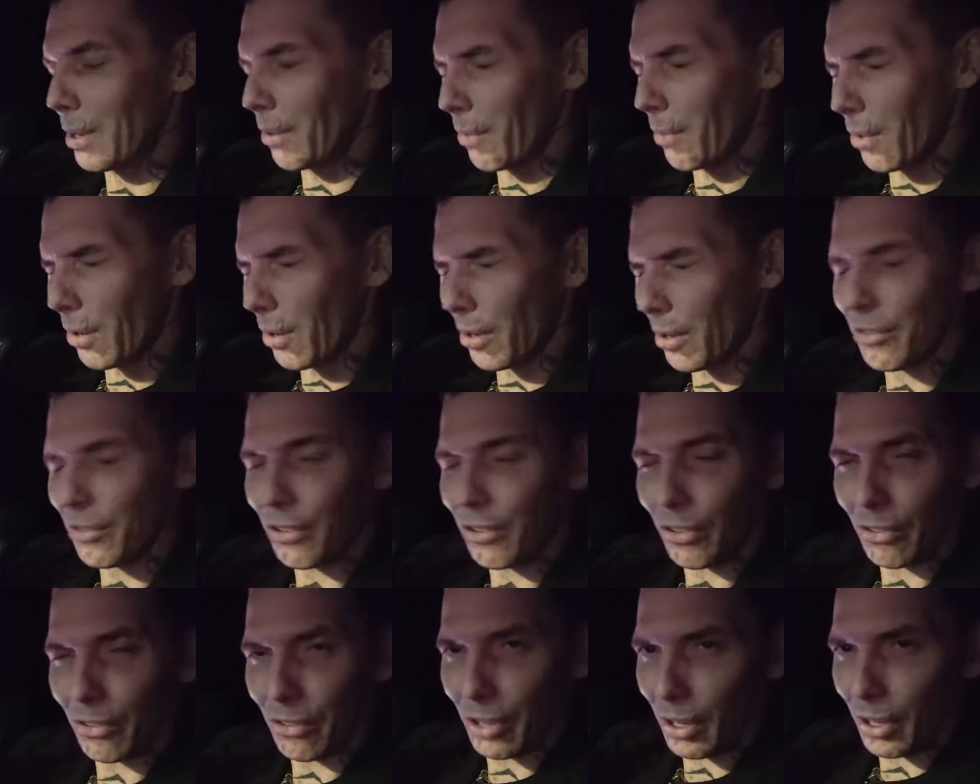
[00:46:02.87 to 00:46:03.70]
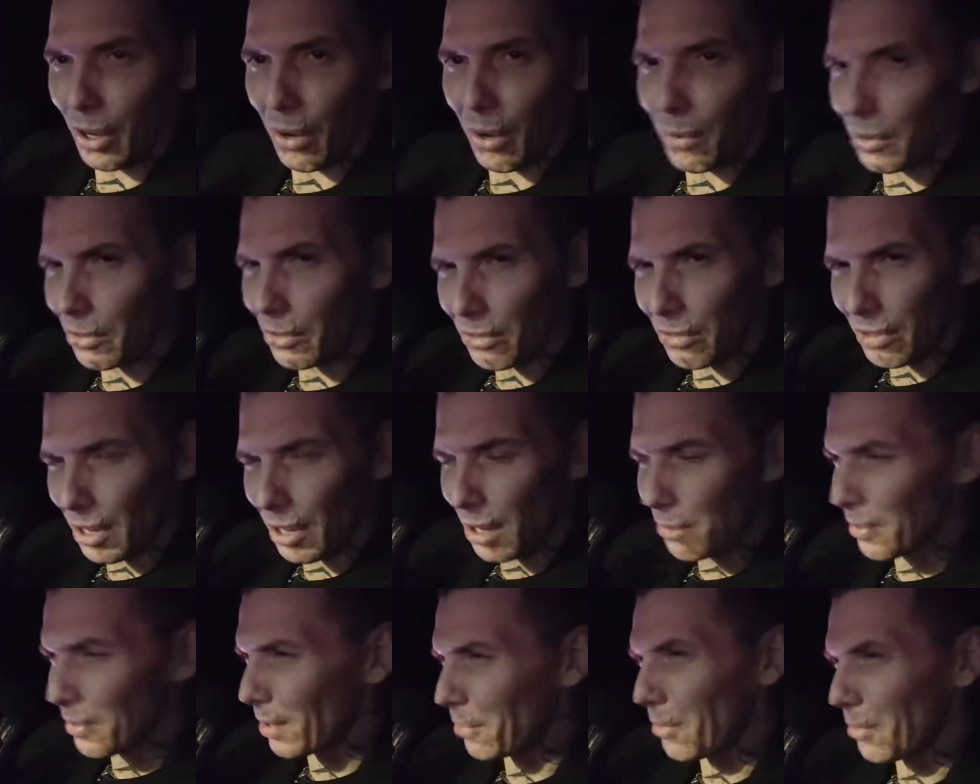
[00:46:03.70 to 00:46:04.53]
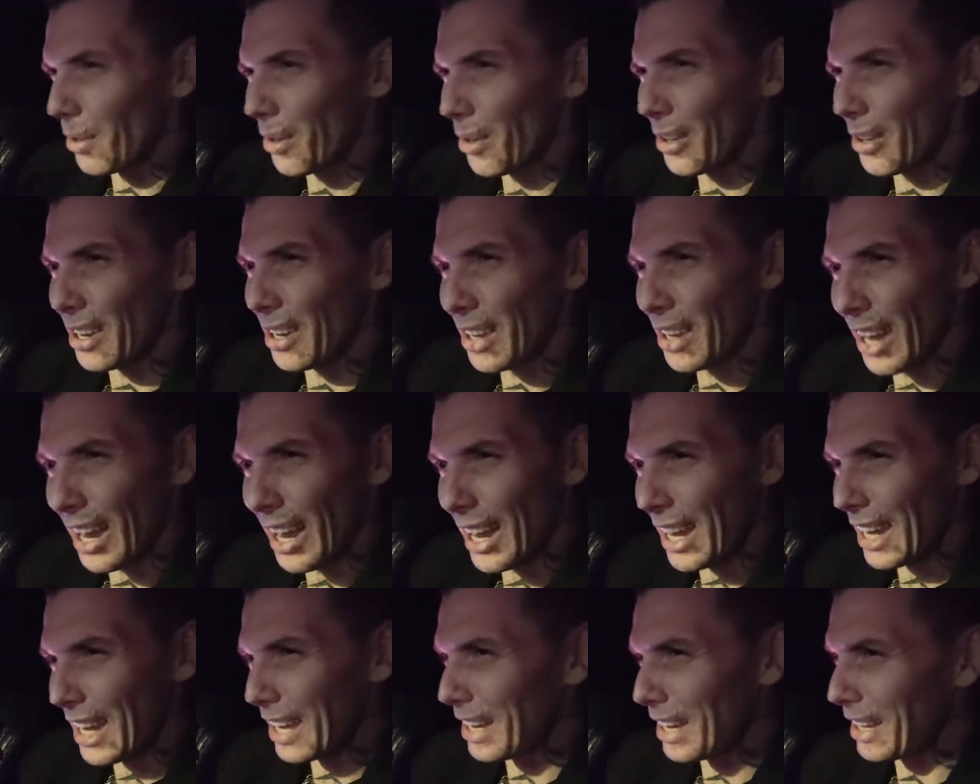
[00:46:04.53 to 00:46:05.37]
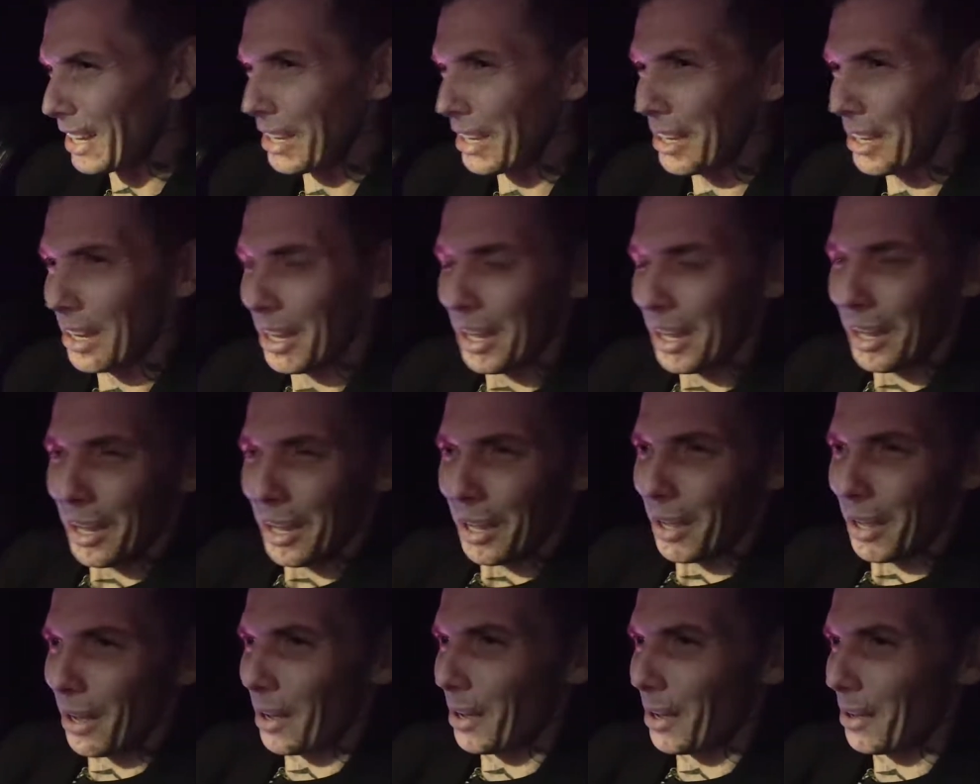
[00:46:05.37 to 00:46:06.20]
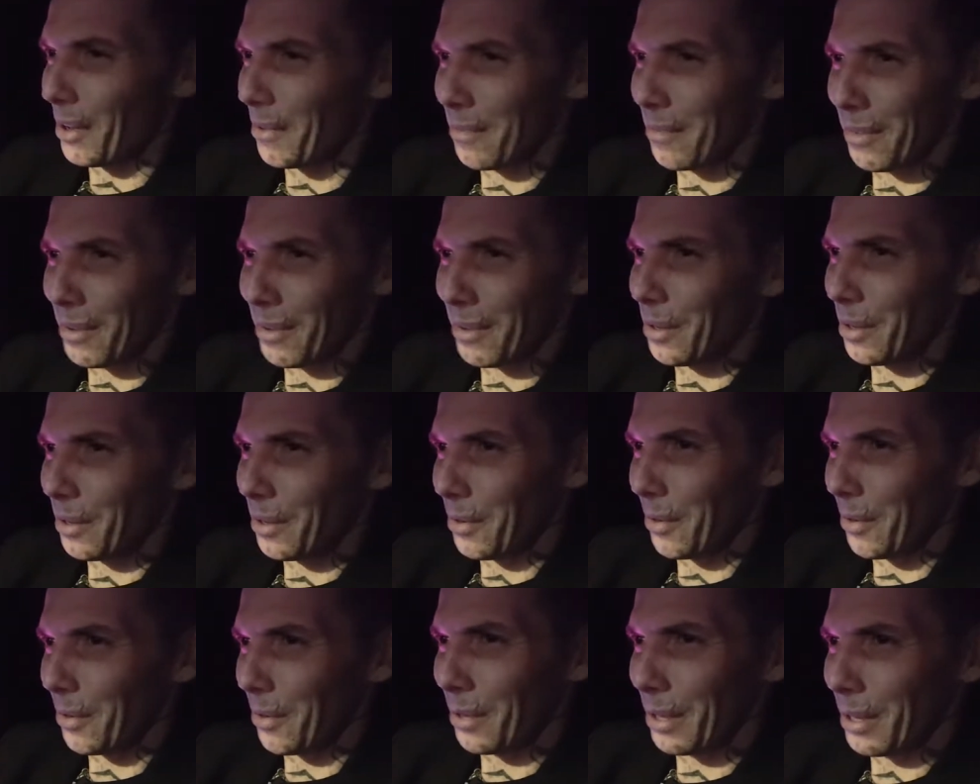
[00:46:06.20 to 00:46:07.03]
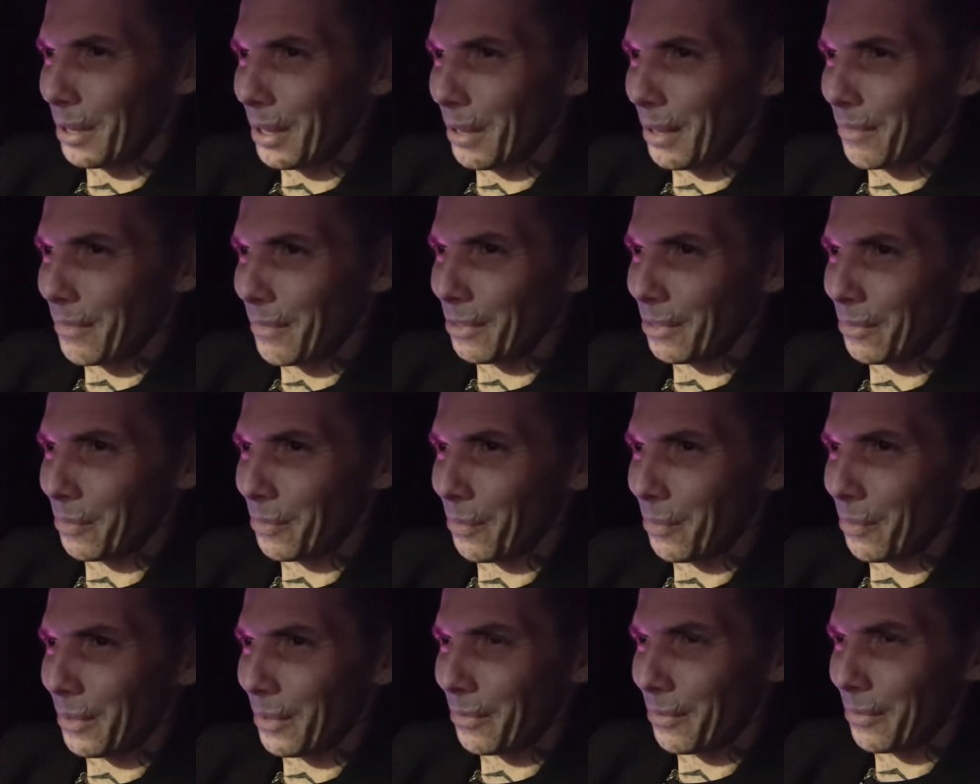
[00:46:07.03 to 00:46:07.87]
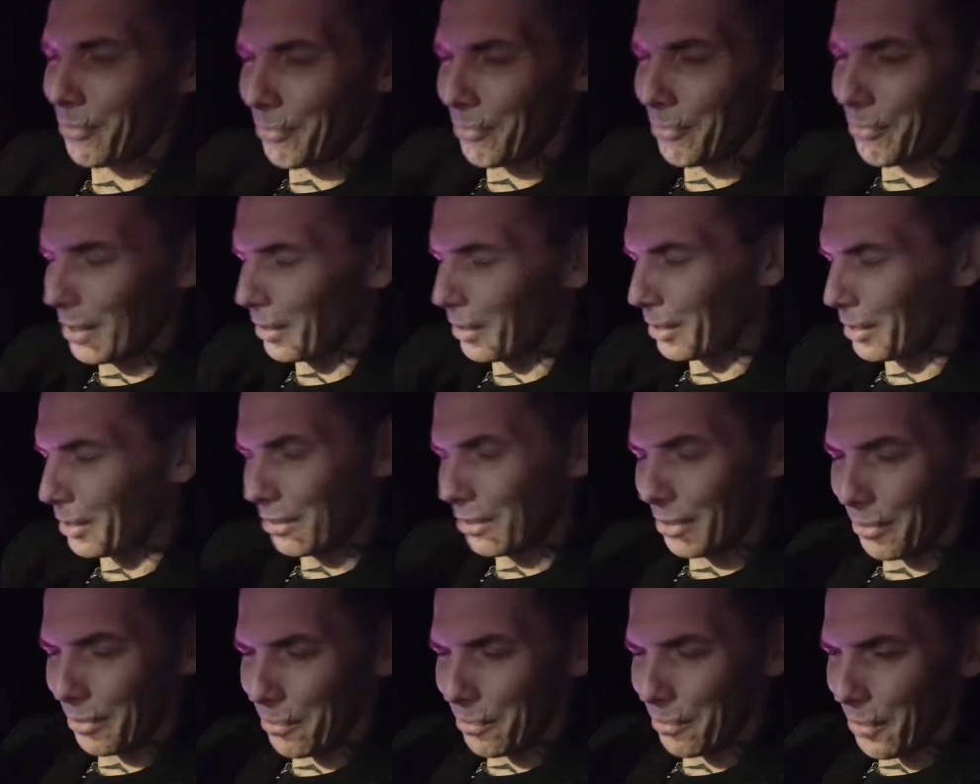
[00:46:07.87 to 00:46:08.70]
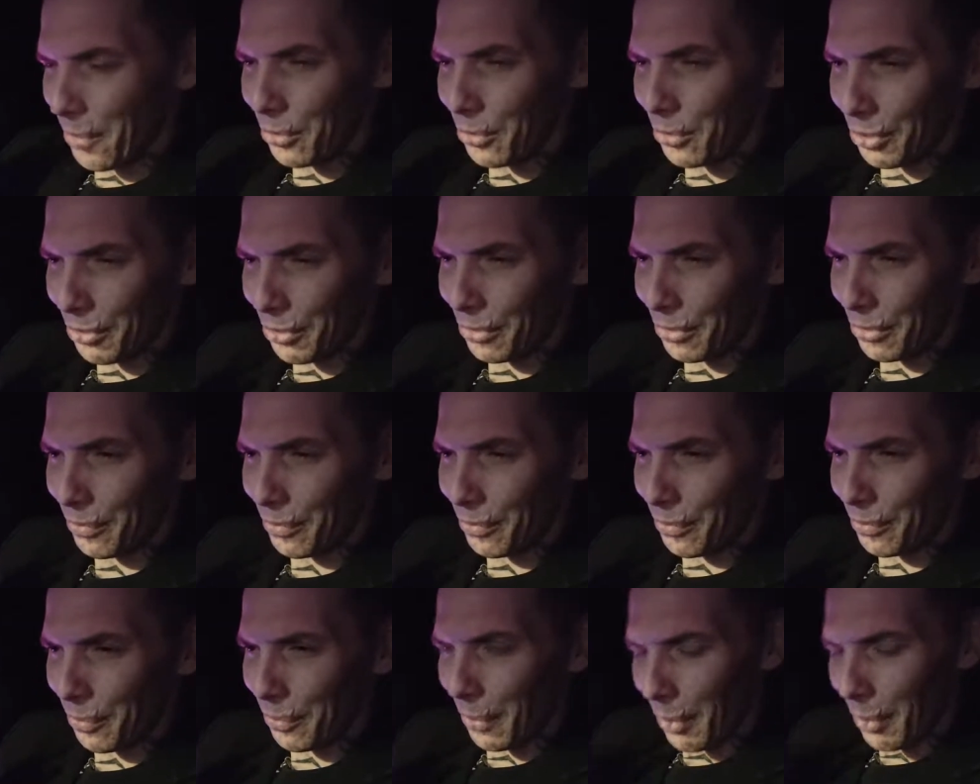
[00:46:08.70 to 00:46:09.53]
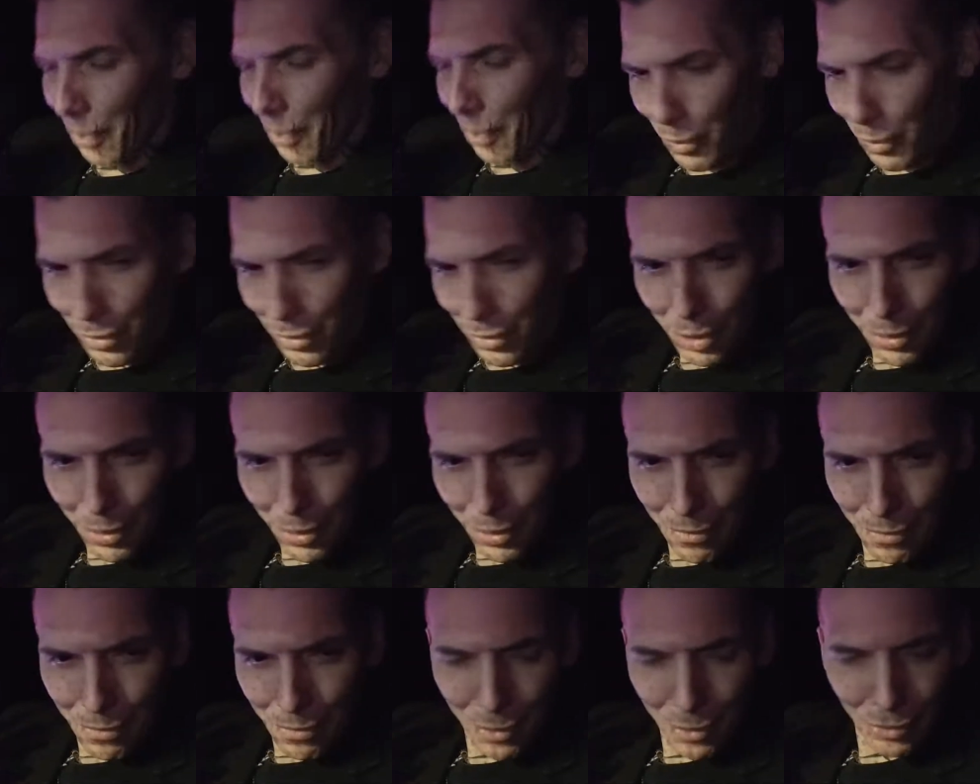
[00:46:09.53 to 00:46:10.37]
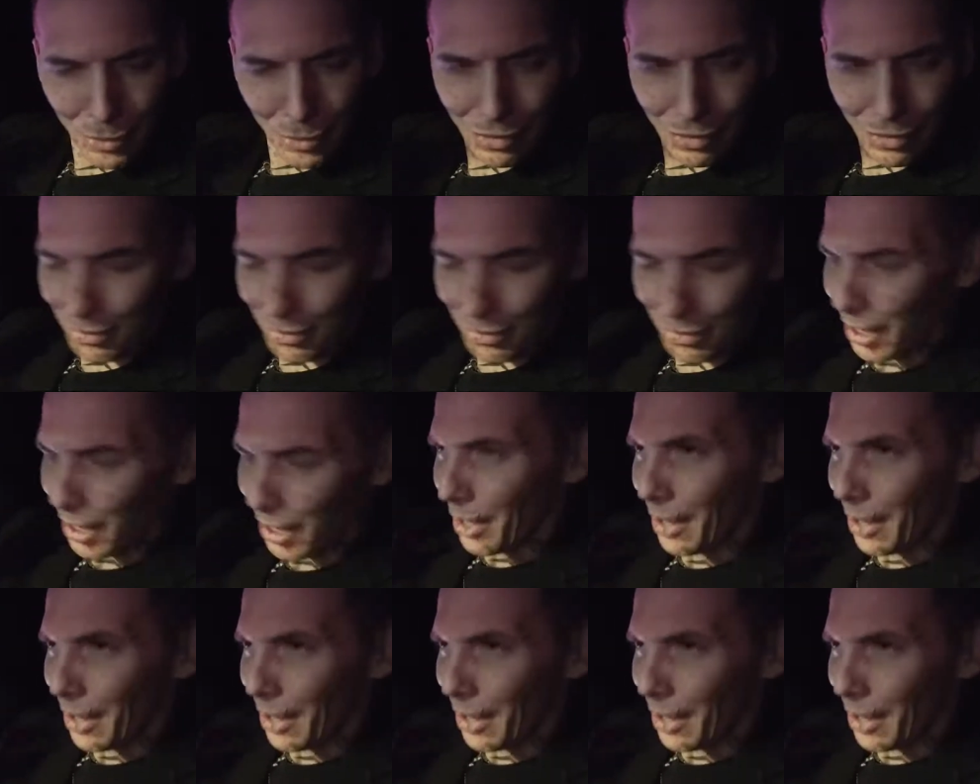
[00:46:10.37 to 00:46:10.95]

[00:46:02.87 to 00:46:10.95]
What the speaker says: urges to go and see them in the middle of the night, and they have these weird feelings and emotions over UFOs, and